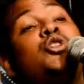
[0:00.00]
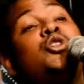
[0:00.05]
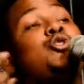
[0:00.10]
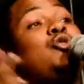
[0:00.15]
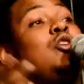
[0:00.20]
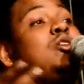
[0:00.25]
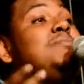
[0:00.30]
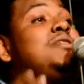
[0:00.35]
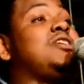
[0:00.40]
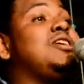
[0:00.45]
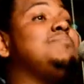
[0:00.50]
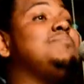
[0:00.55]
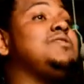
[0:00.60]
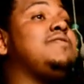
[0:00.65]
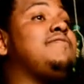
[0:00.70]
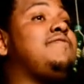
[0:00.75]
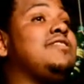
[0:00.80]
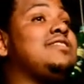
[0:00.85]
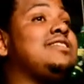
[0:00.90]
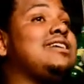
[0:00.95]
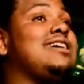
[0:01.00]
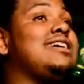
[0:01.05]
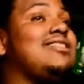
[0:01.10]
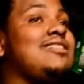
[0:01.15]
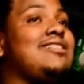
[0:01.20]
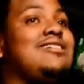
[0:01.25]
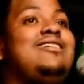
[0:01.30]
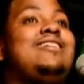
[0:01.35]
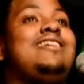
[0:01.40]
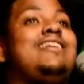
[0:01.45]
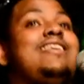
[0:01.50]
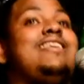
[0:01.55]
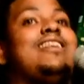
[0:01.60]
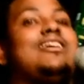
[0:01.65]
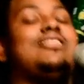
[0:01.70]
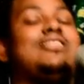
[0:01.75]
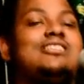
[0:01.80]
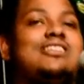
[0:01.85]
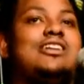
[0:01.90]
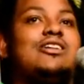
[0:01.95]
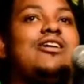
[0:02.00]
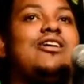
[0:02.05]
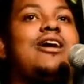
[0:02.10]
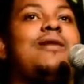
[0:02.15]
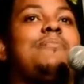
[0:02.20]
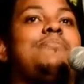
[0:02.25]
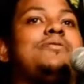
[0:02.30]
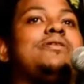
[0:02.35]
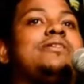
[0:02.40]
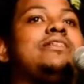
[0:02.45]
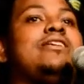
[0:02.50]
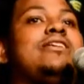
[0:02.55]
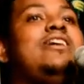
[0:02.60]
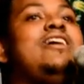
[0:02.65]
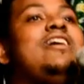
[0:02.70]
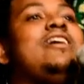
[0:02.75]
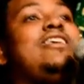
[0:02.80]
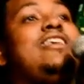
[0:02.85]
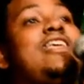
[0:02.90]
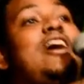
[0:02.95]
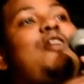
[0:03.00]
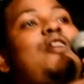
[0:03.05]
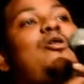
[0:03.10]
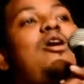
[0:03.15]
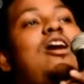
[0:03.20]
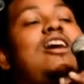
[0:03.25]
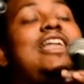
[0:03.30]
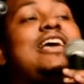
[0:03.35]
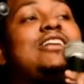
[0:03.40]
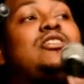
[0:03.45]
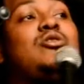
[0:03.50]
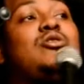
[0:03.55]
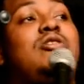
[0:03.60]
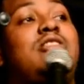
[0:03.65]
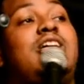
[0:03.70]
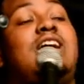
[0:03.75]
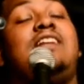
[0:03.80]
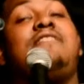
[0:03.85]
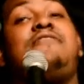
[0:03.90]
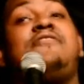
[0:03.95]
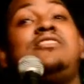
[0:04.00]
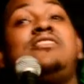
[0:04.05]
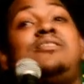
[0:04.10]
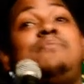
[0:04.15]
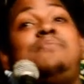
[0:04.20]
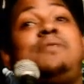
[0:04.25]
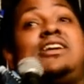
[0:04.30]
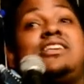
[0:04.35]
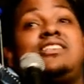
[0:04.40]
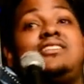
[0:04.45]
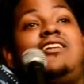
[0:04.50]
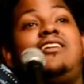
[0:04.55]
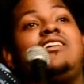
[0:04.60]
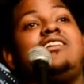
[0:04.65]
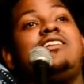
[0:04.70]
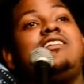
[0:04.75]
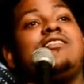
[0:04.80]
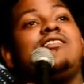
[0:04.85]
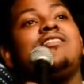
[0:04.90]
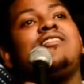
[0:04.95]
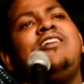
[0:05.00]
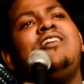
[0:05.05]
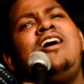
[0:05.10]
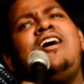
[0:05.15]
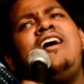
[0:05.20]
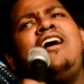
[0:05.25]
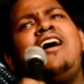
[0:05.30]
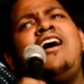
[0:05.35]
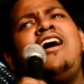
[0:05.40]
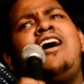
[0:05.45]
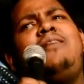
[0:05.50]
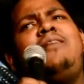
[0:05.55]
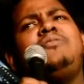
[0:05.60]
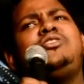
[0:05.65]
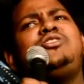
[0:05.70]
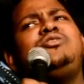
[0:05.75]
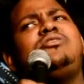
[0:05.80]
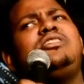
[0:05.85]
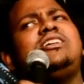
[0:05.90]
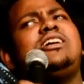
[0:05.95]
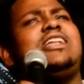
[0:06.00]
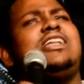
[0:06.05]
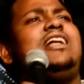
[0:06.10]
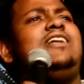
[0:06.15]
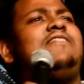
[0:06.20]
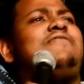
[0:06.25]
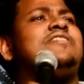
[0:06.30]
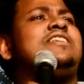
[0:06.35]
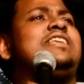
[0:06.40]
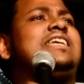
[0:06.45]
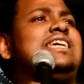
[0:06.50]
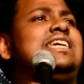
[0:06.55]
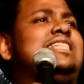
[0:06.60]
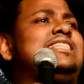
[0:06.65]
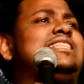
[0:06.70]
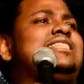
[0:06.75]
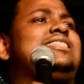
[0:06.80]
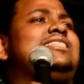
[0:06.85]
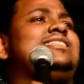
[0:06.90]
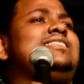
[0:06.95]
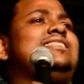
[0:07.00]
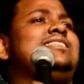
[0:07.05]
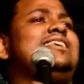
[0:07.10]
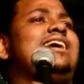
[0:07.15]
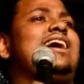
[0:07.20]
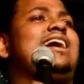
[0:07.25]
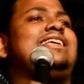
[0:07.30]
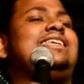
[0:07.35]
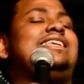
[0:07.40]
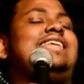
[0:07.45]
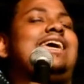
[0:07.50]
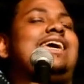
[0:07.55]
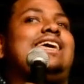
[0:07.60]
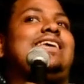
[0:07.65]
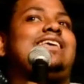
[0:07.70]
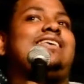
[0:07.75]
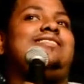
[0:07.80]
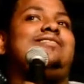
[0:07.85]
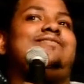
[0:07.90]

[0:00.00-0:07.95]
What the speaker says: soil becomes infertile, nothing's gonna happen. Now, I like to call the elephant the biggest gardener. How much do you think an elephant eats a day?